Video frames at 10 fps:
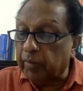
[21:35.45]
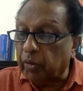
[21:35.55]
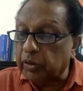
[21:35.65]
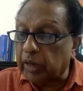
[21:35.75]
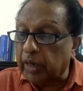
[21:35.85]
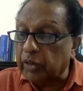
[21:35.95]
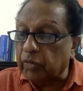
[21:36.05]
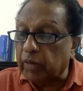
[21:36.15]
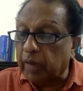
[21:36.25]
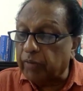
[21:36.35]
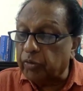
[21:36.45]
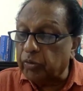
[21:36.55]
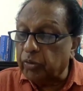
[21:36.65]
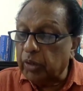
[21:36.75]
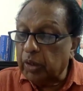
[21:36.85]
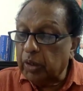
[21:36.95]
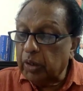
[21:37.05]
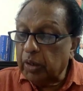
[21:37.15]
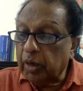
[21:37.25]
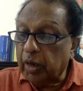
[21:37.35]
both sides will have to
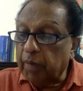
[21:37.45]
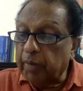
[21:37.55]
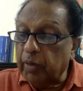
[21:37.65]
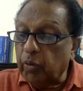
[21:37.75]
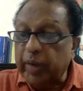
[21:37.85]
uh, be